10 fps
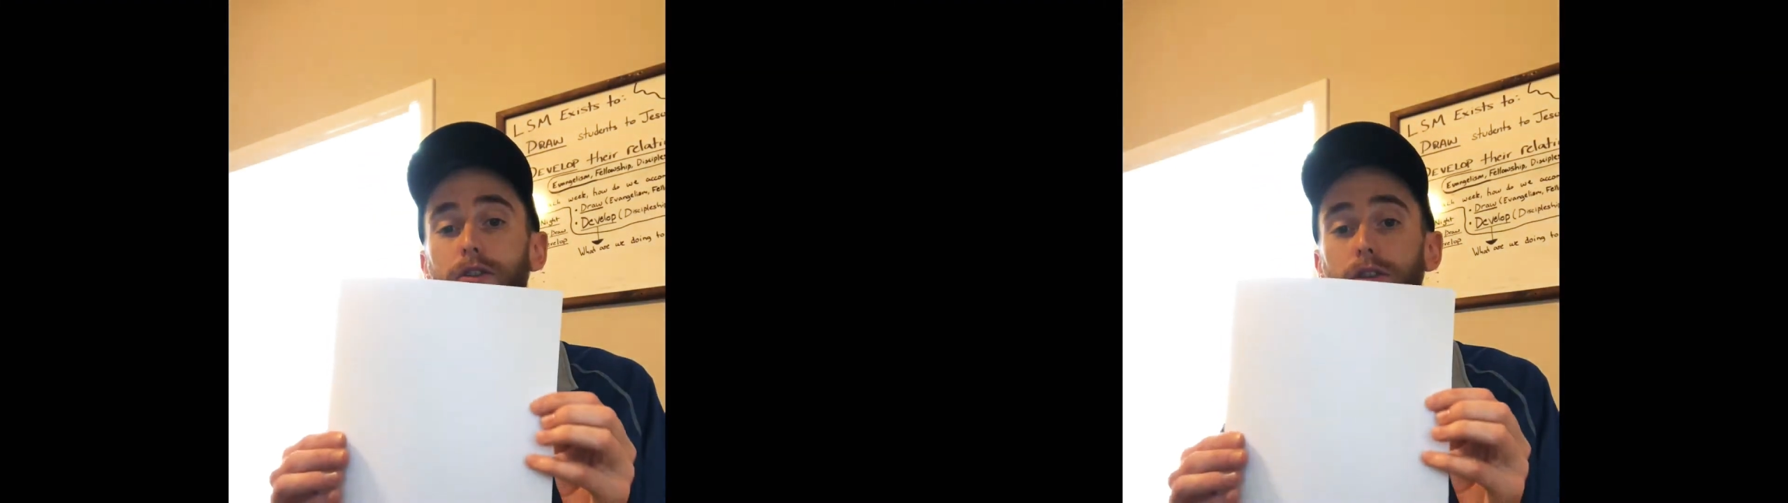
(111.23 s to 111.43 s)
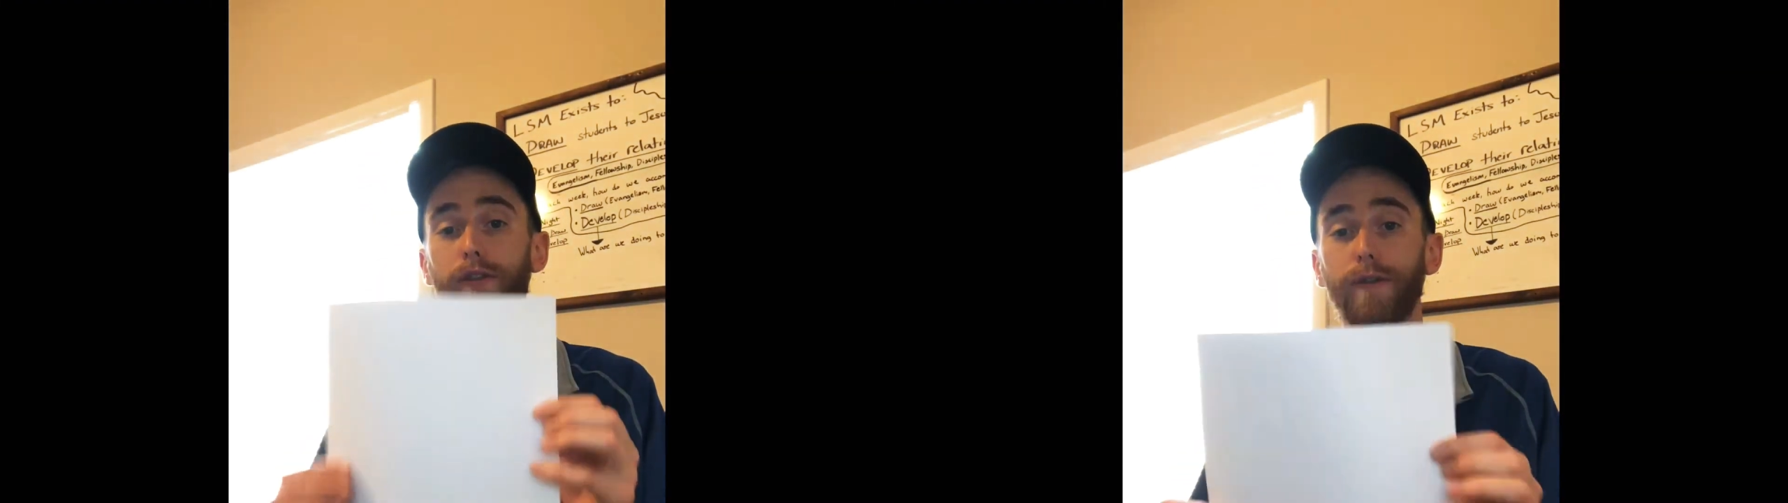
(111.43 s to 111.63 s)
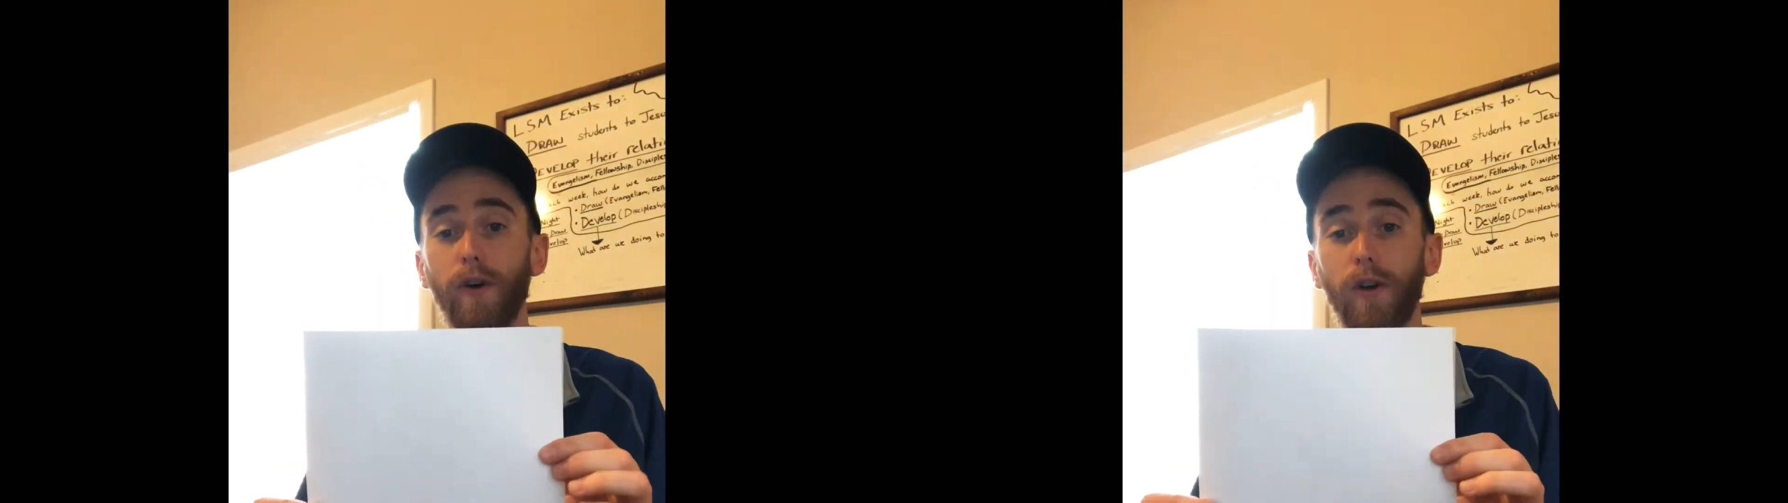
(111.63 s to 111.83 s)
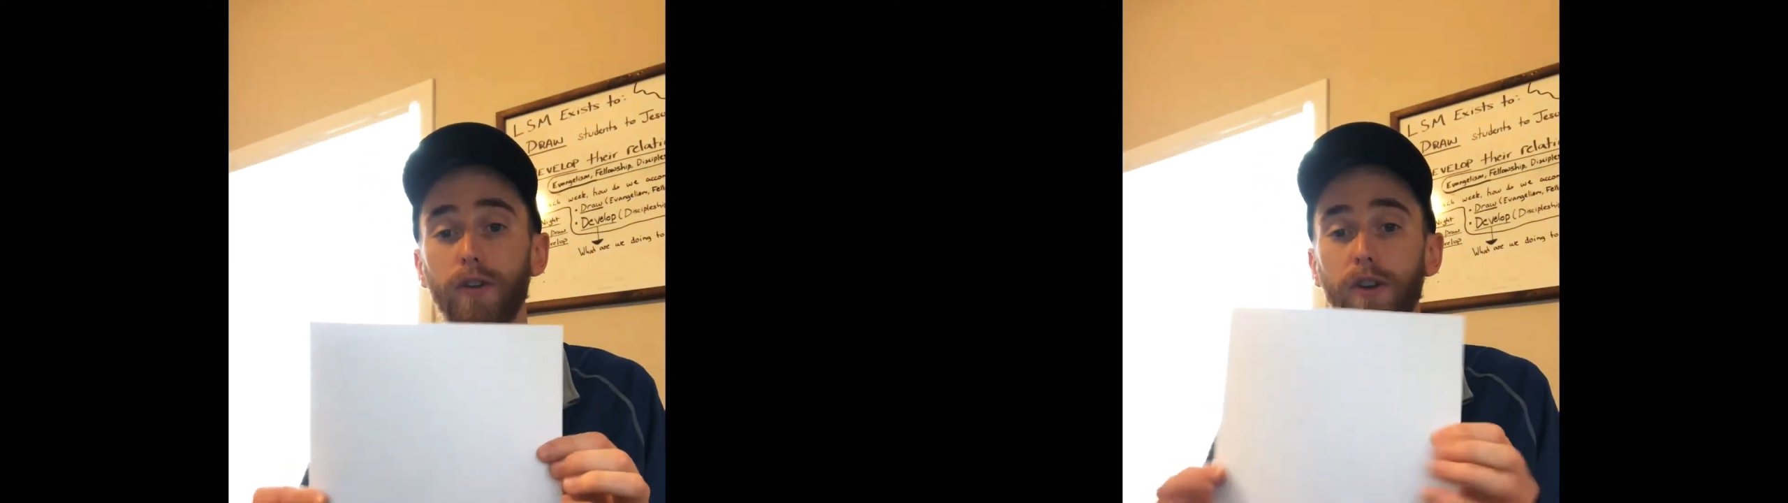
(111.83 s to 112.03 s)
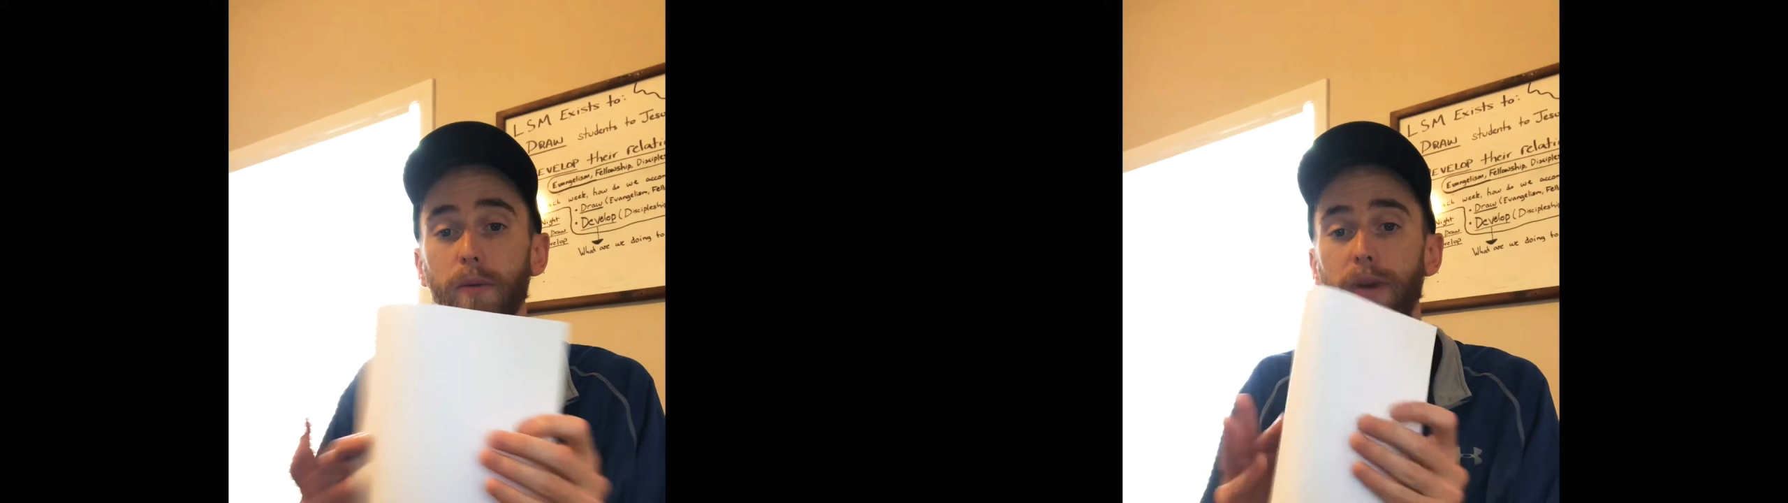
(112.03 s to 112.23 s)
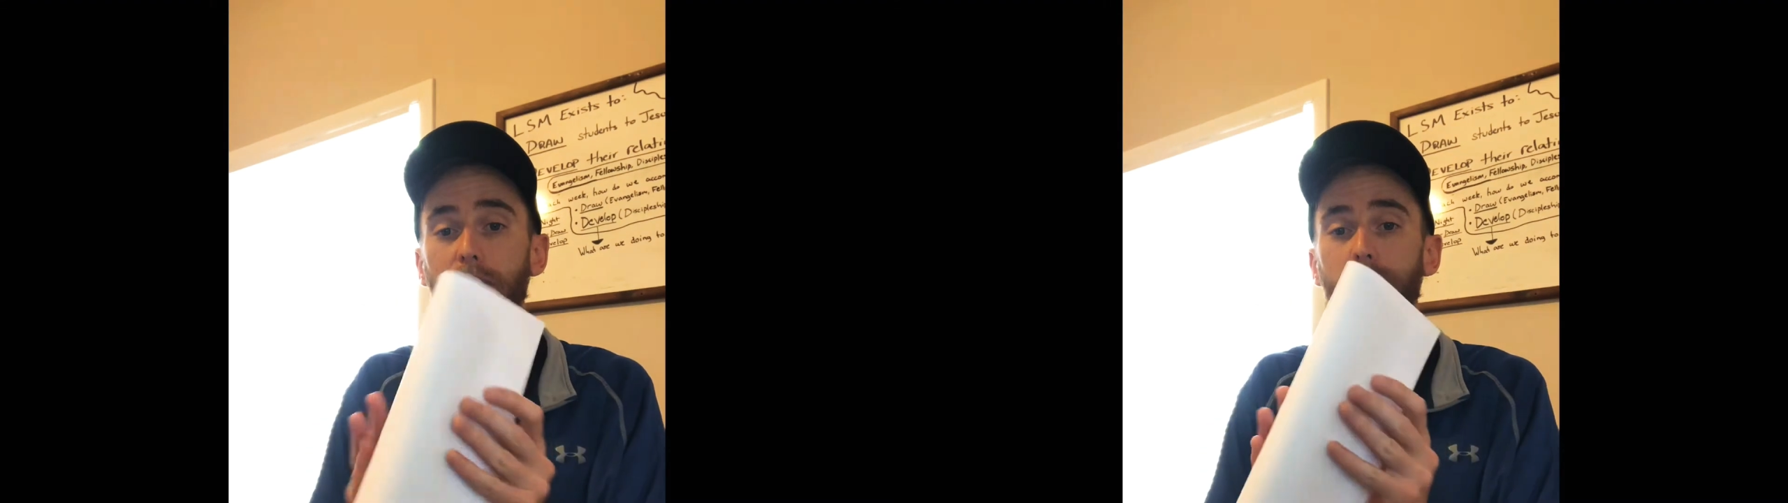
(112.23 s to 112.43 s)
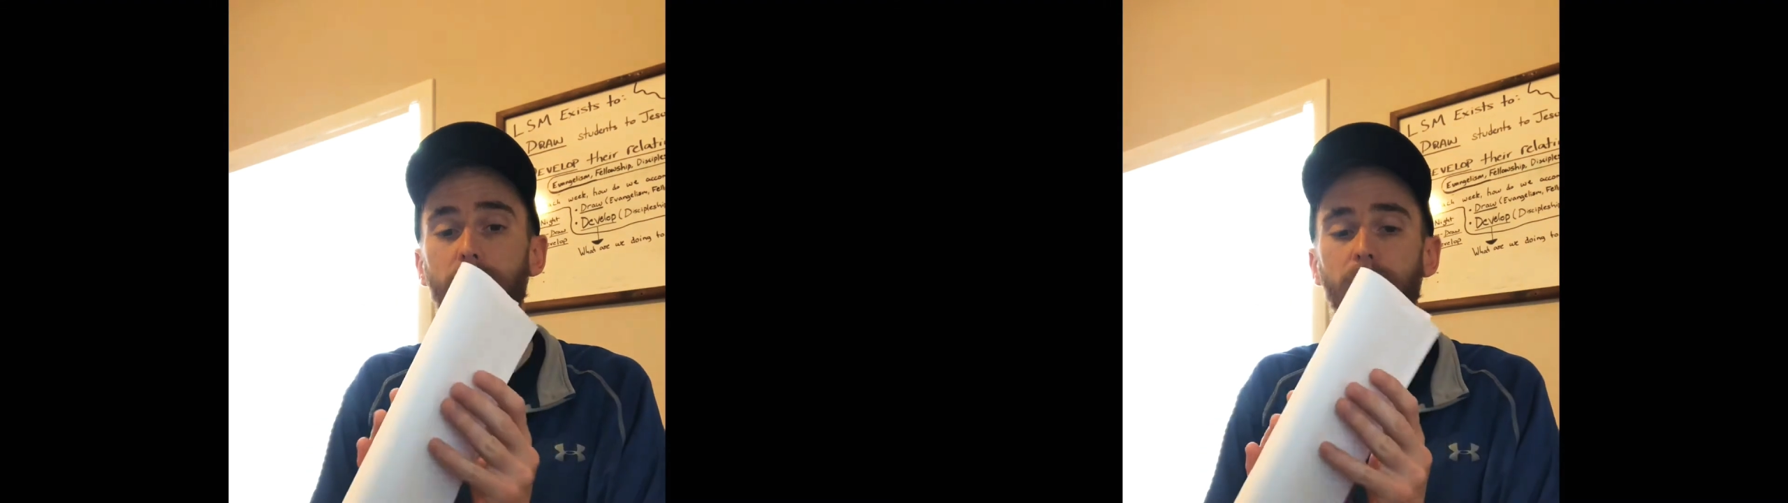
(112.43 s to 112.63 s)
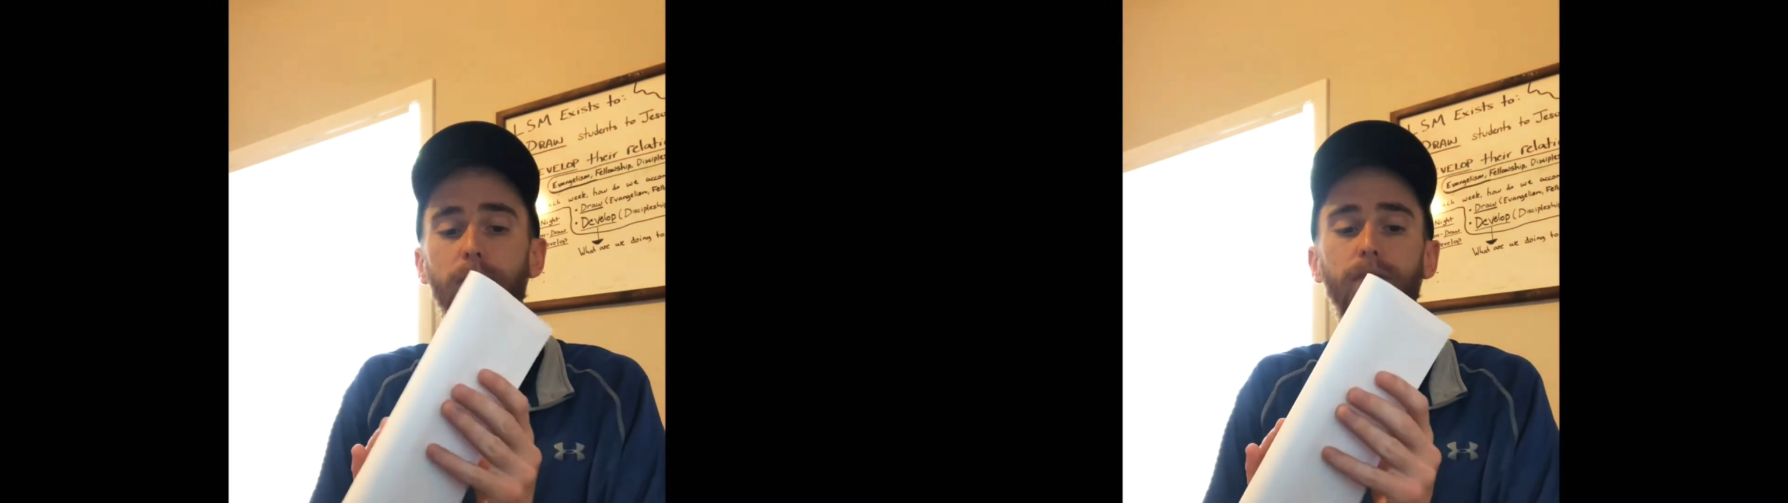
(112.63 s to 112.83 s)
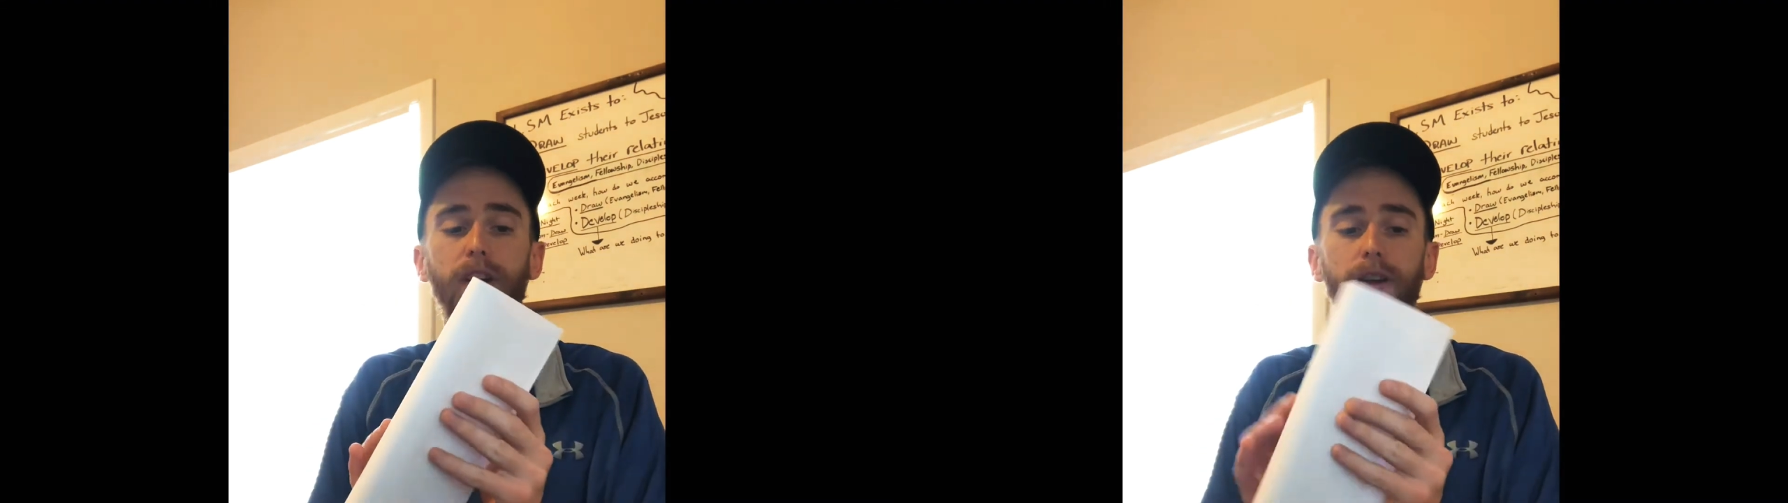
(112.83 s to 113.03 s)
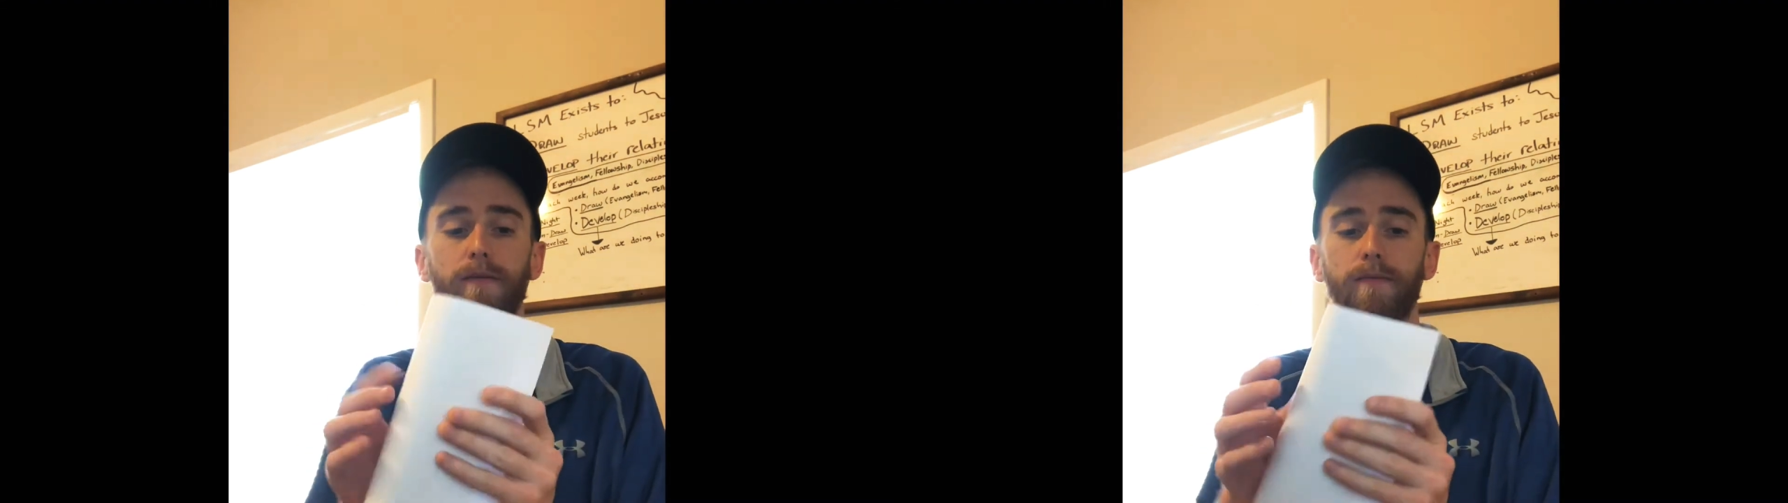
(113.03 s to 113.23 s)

to fold your paper airplane.